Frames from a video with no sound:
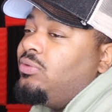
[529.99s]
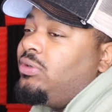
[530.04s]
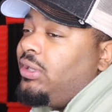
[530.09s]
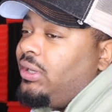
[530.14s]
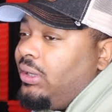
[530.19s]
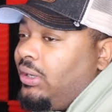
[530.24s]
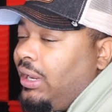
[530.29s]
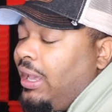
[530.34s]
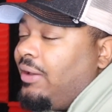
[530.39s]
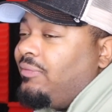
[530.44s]

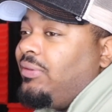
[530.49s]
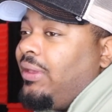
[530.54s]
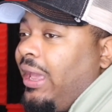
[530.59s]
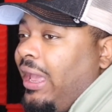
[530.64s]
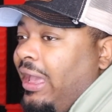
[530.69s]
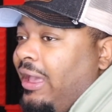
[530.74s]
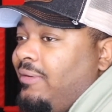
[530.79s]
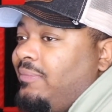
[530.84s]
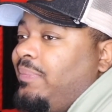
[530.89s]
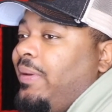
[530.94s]
did have the
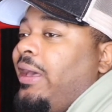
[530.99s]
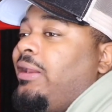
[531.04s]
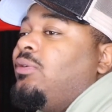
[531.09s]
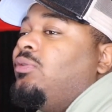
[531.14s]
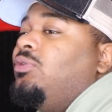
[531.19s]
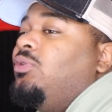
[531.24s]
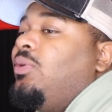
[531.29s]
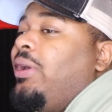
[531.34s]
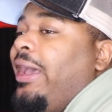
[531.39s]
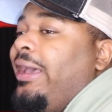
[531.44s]
Av battle
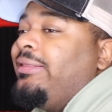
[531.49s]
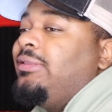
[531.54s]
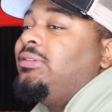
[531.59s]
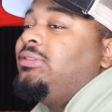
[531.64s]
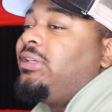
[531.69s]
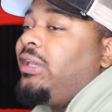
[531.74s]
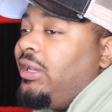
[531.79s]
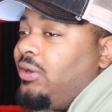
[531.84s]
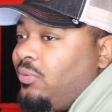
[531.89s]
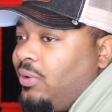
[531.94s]
and you had the
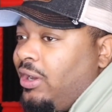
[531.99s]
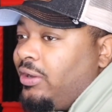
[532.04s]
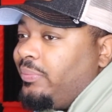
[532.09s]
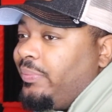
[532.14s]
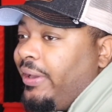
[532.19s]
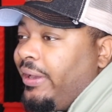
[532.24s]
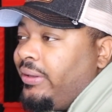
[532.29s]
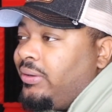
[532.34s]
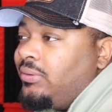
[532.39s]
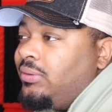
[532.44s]
Tay Roc
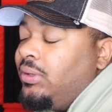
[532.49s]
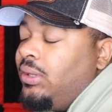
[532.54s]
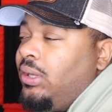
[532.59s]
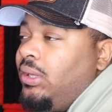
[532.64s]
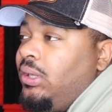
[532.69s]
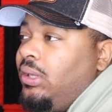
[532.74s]
battle,